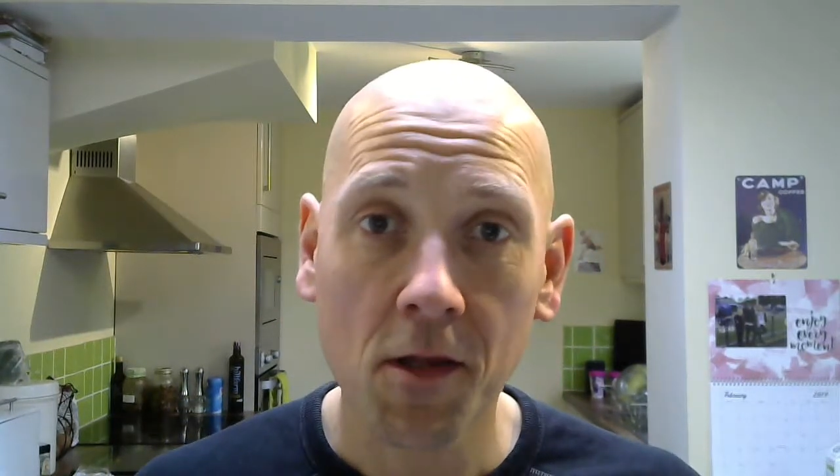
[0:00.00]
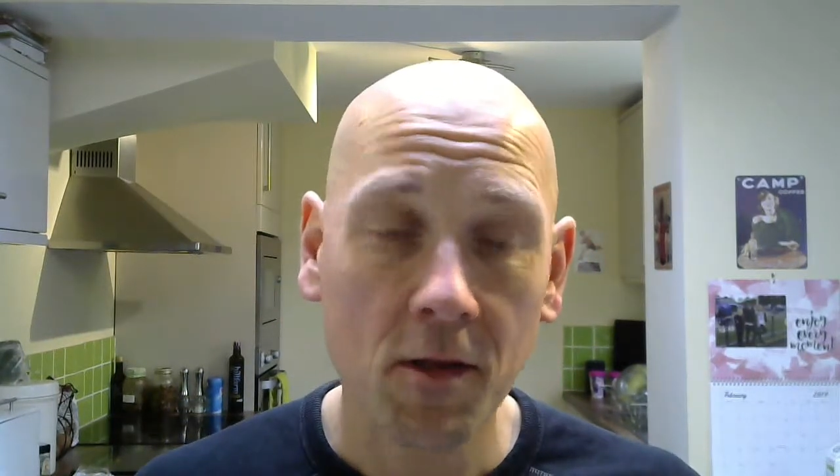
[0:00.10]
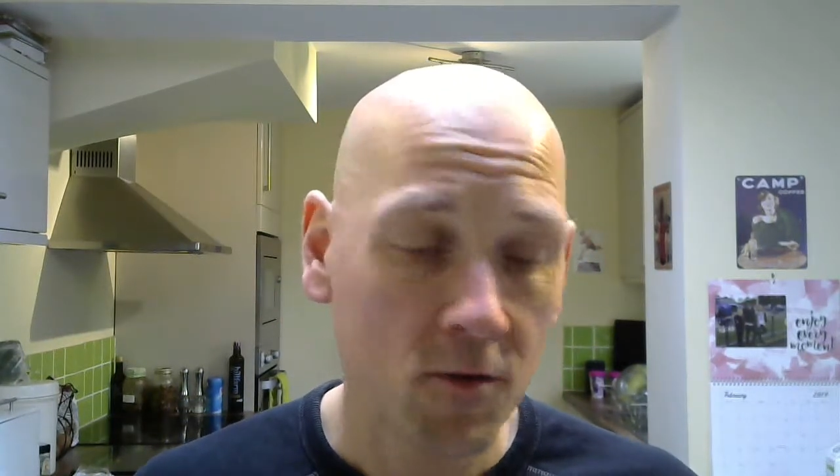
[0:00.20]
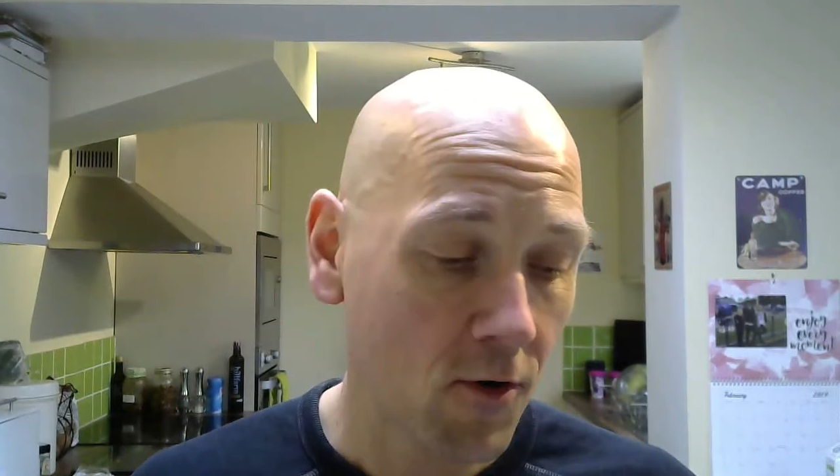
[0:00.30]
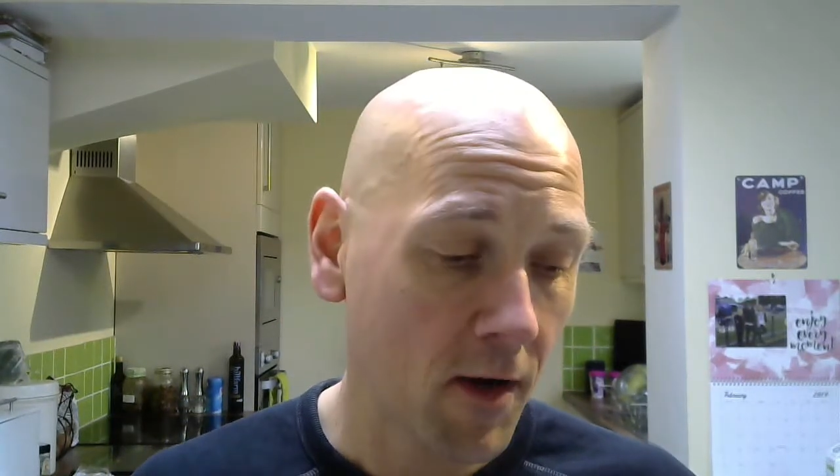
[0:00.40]
to
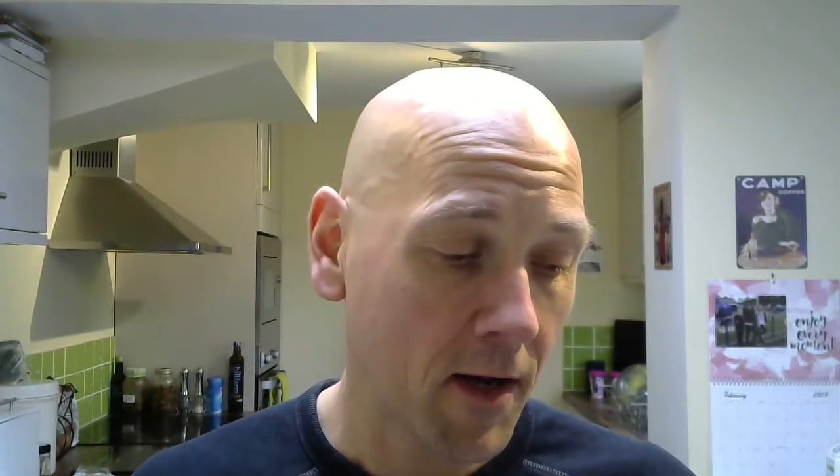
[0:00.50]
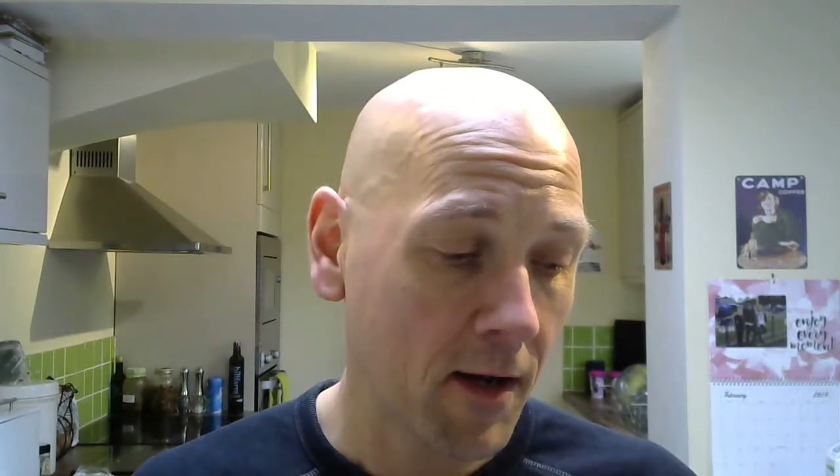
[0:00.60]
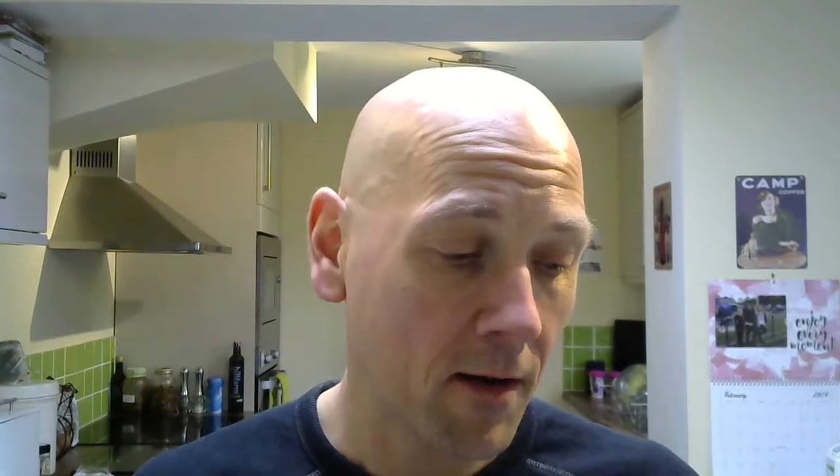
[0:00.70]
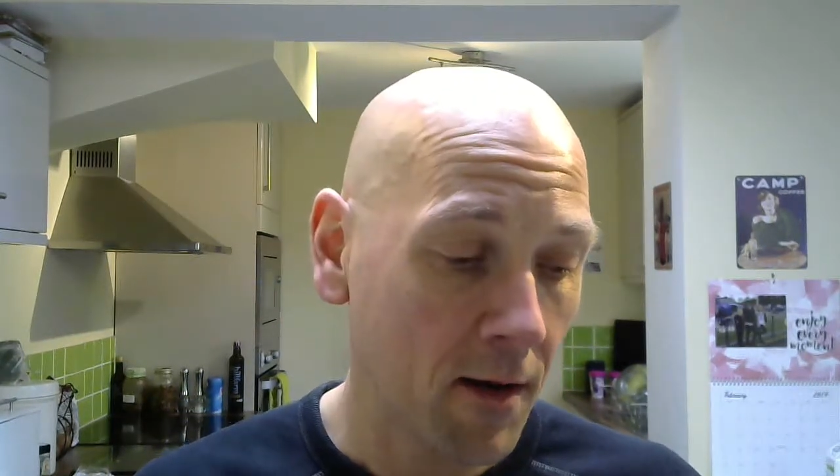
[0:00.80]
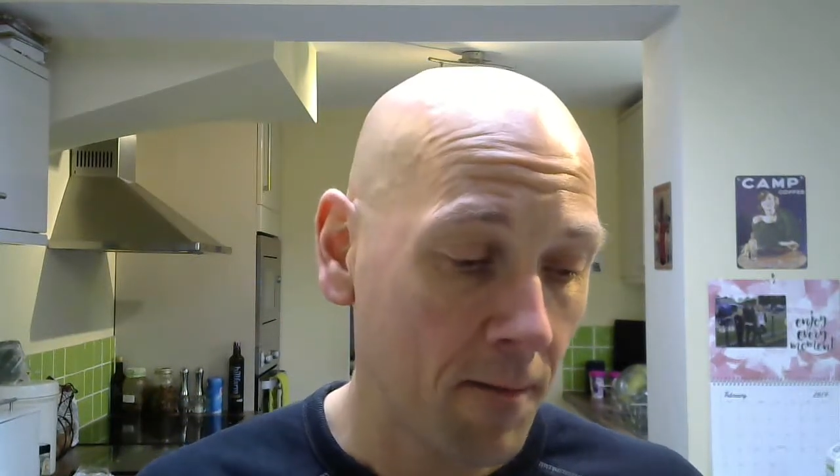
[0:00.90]
try
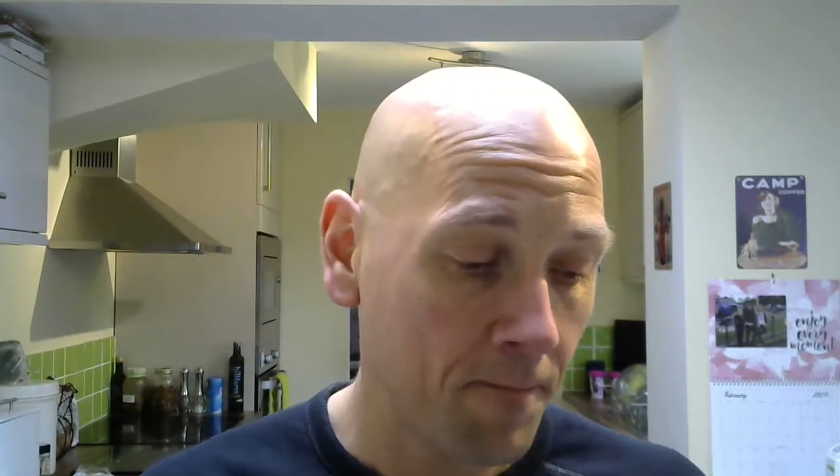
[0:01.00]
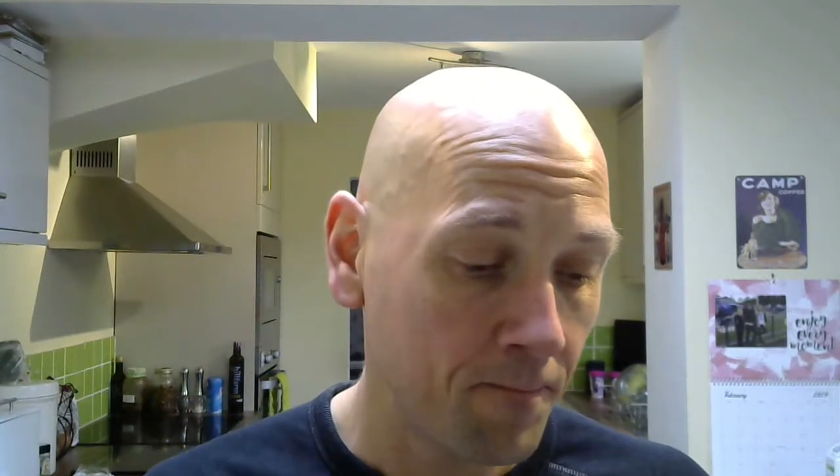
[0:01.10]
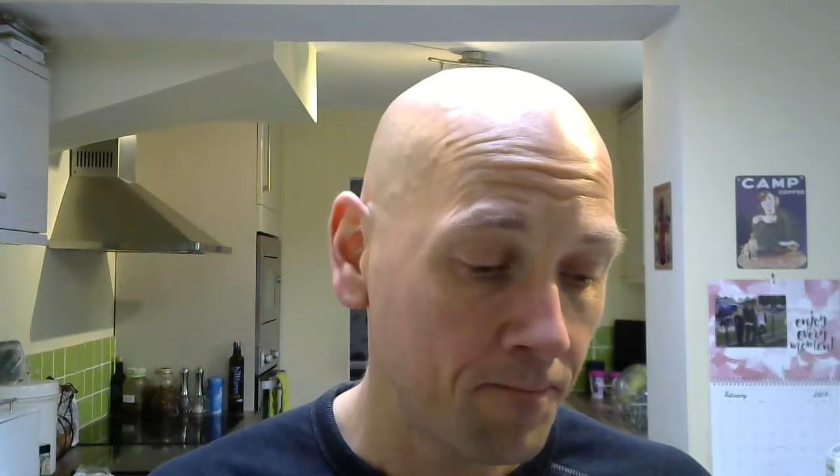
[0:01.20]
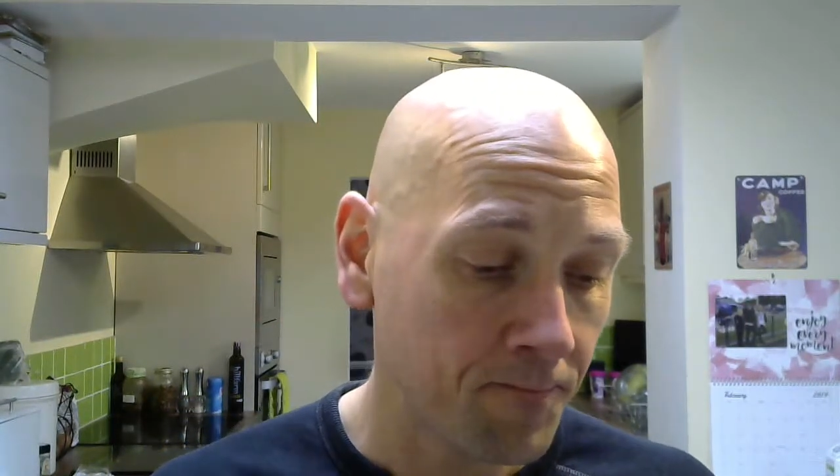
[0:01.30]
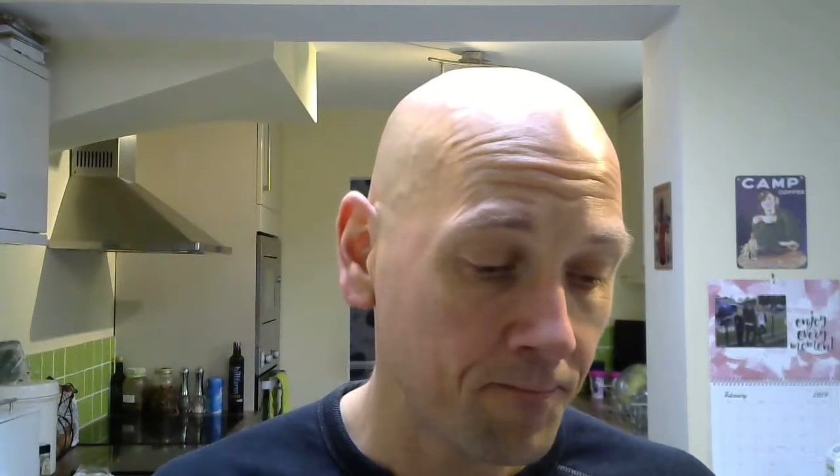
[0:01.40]
and